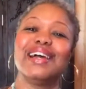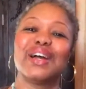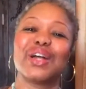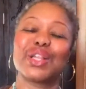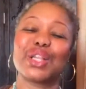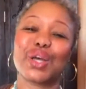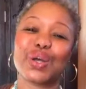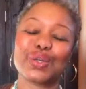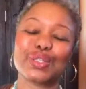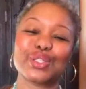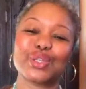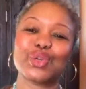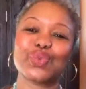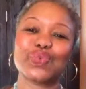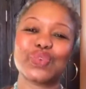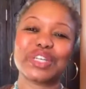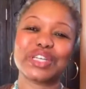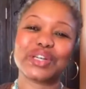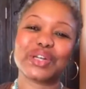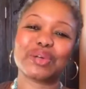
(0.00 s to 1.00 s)
Those are
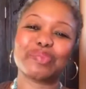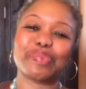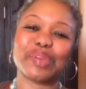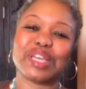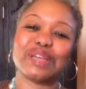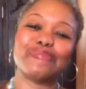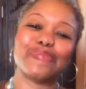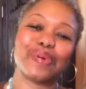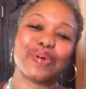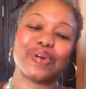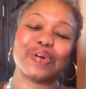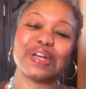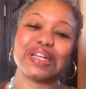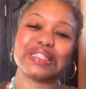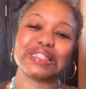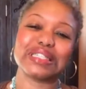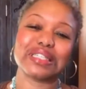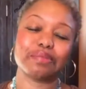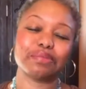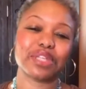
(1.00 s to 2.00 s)
real people.
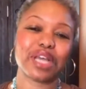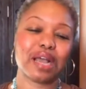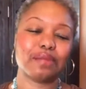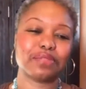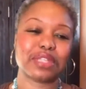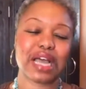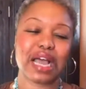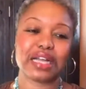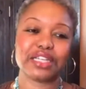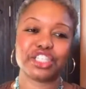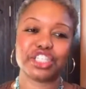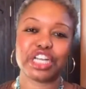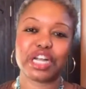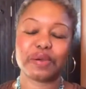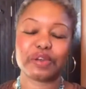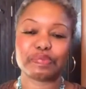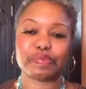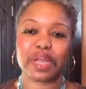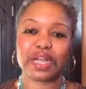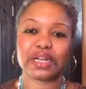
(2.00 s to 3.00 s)
And sometimes I share
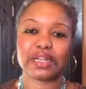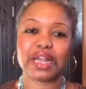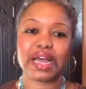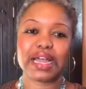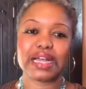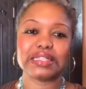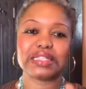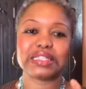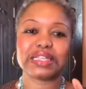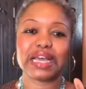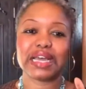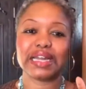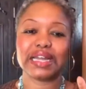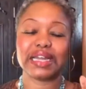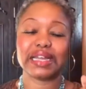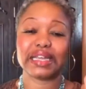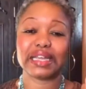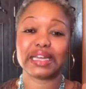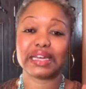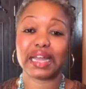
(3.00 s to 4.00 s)
with my clients that
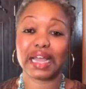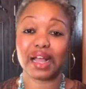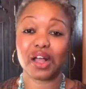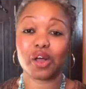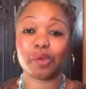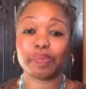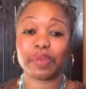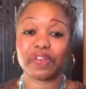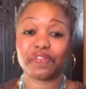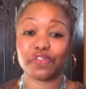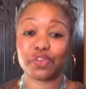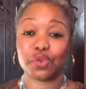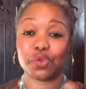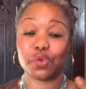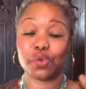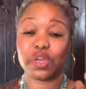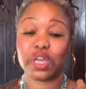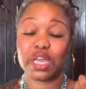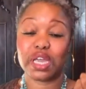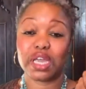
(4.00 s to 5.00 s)
it can help if
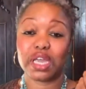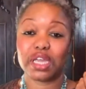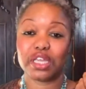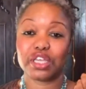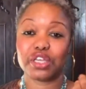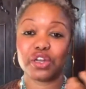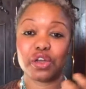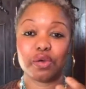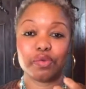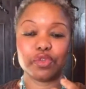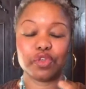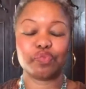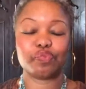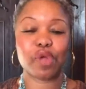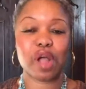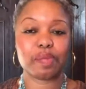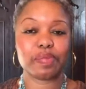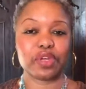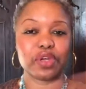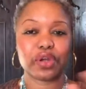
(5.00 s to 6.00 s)
you you've
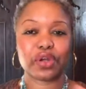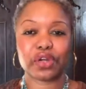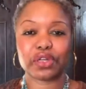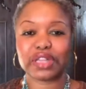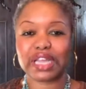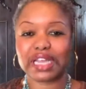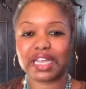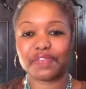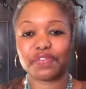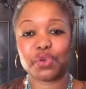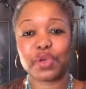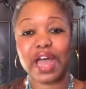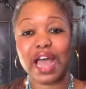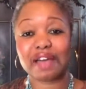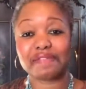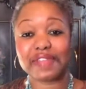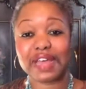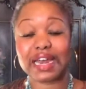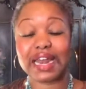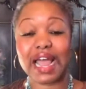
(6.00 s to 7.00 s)
probably heard, like, if you
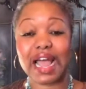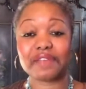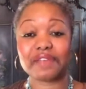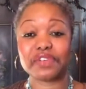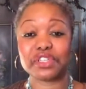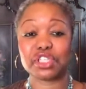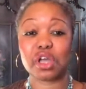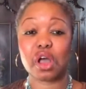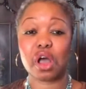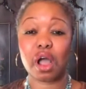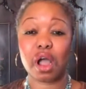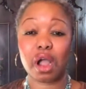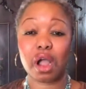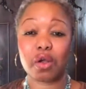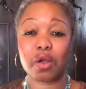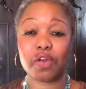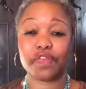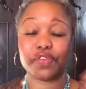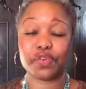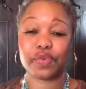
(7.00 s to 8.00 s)
have that
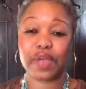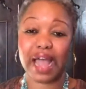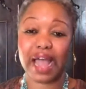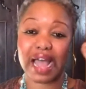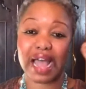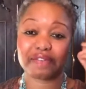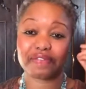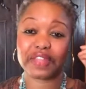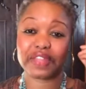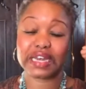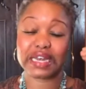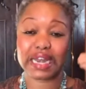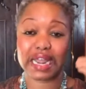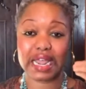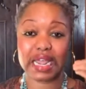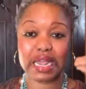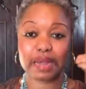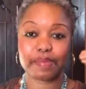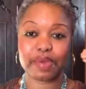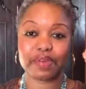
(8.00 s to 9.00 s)
avatar or if you have the
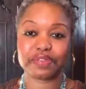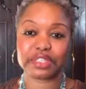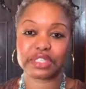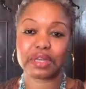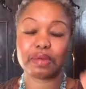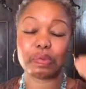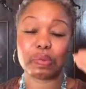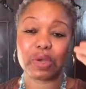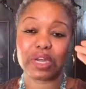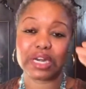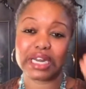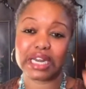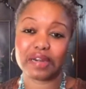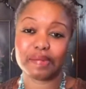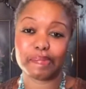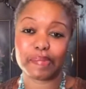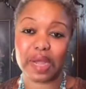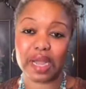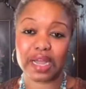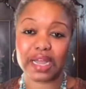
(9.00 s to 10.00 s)
name of someone
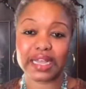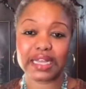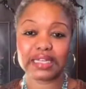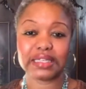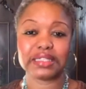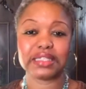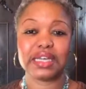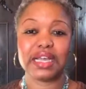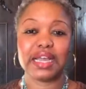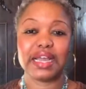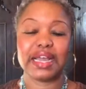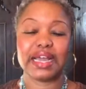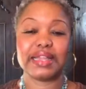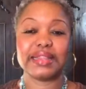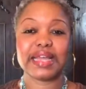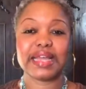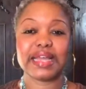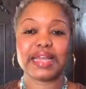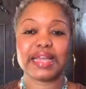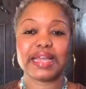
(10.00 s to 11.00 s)
in mind,
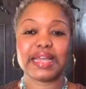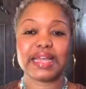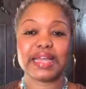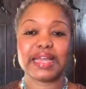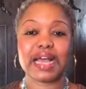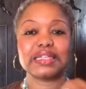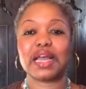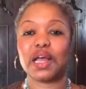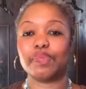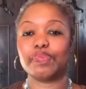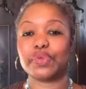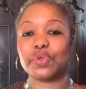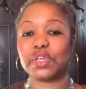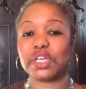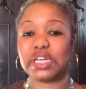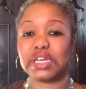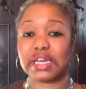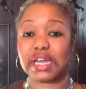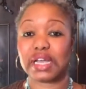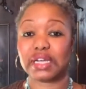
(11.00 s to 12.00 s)
and that is going to help you
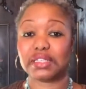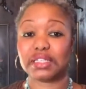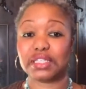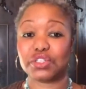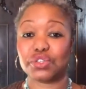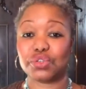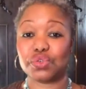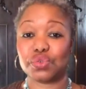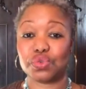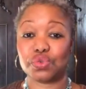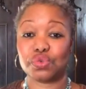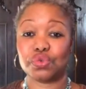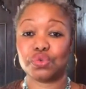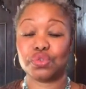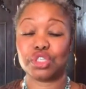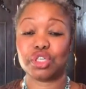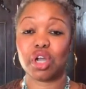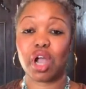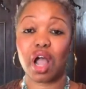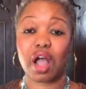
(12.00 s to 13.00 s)
connect to
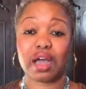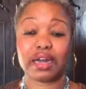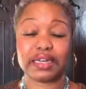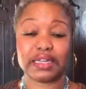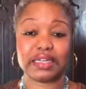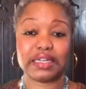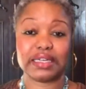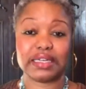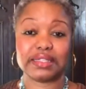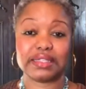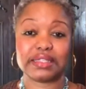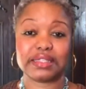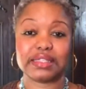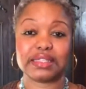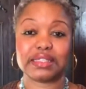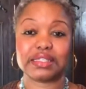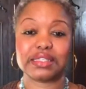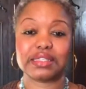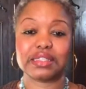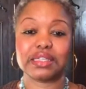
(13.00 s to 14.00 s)
your
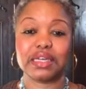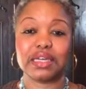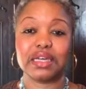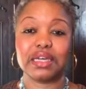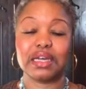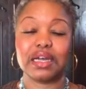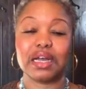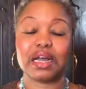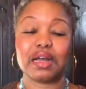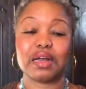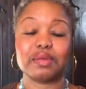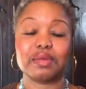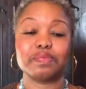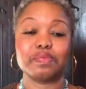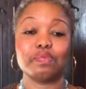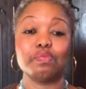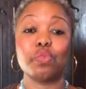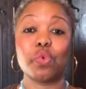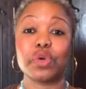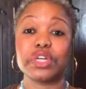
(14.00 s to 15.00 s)
audience
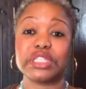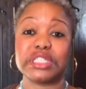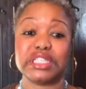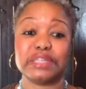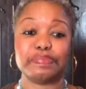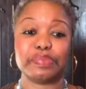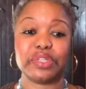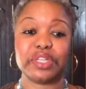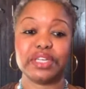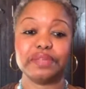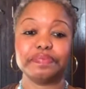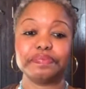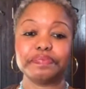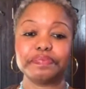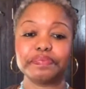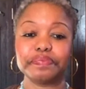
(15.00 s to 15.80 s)
more deeply.